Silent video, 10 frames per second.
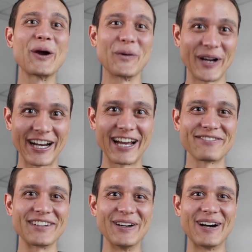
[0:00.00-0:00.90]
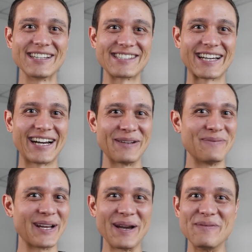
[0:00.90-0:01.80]
we're gonna have to go
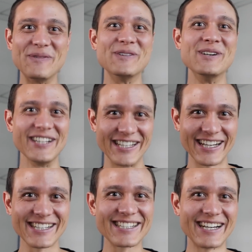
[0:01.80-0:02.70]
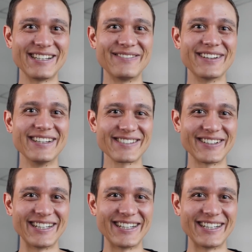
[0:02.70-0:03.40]
outside, but I am really excited for this